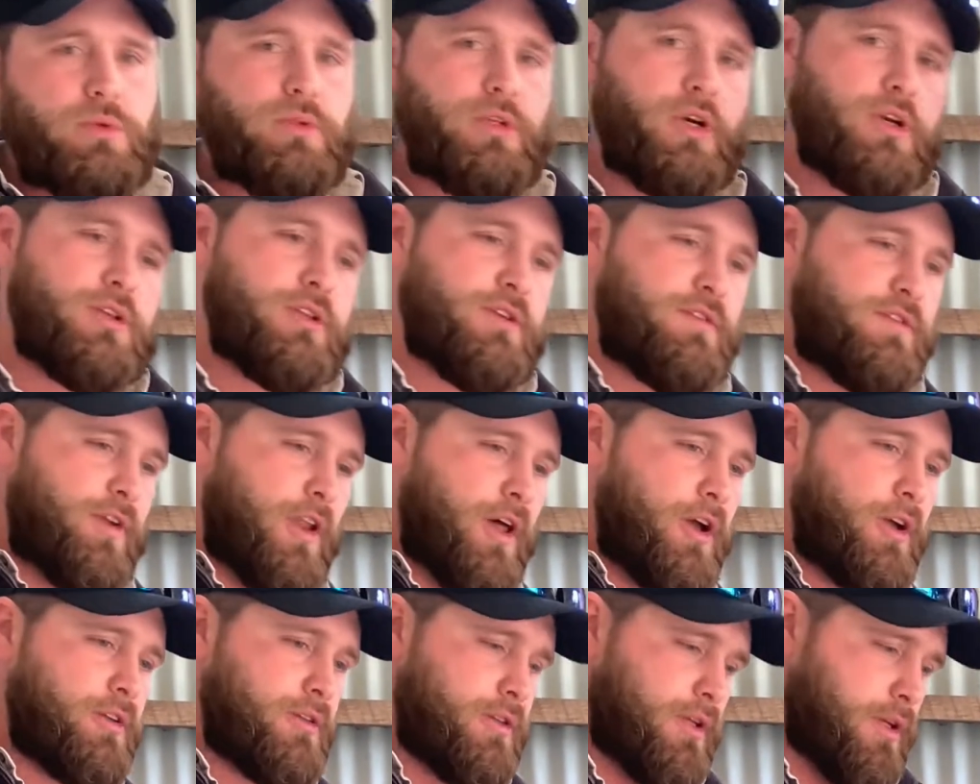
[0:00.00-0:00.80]
do the
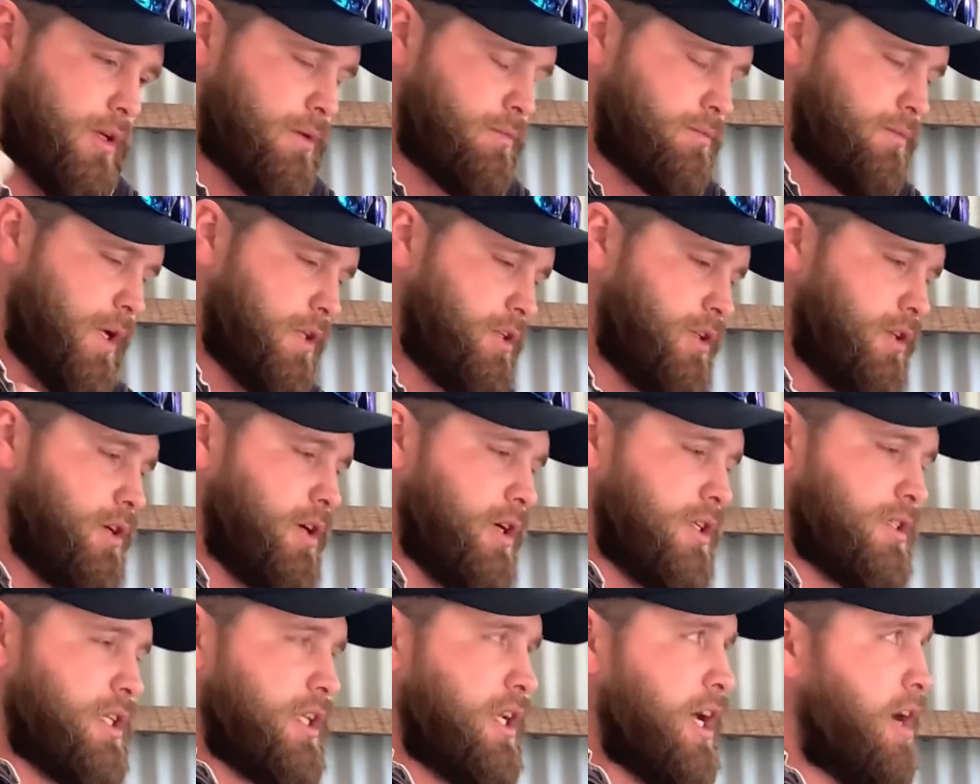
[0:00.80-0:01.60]
float, and you
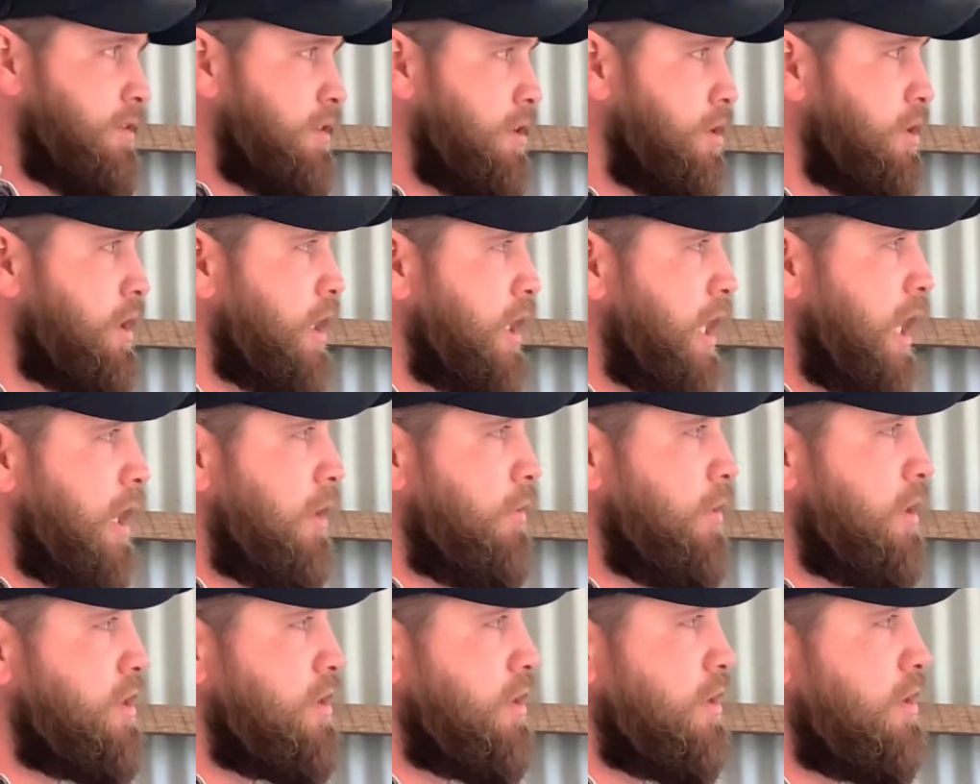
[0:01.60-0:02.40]
guys can have a look at how
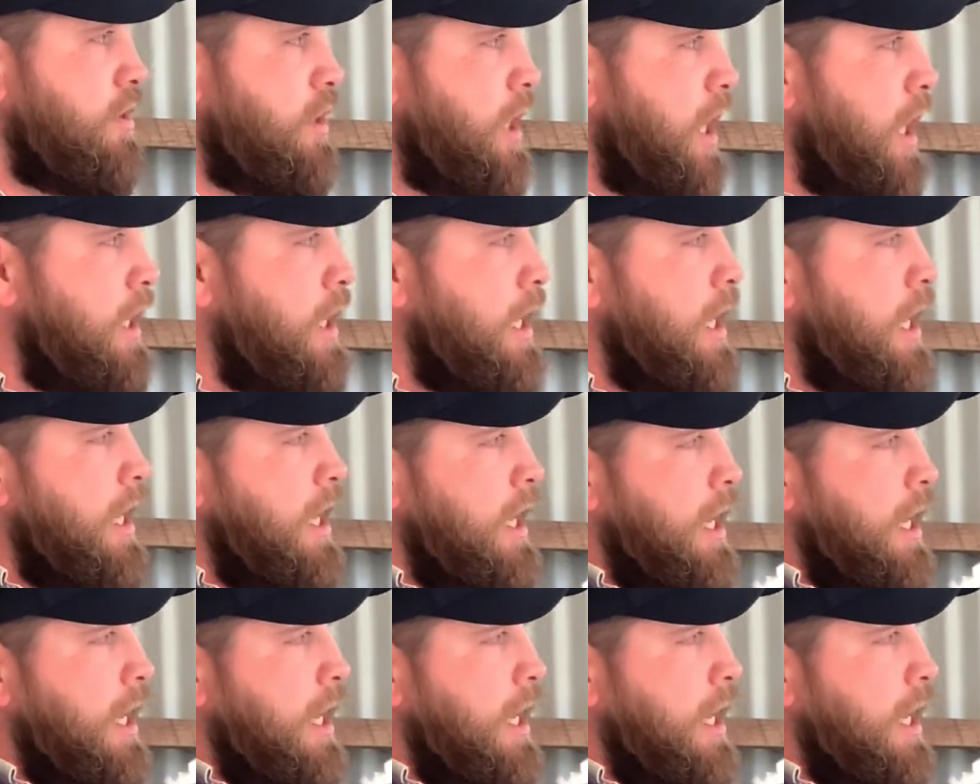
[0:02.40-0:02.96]
we do that.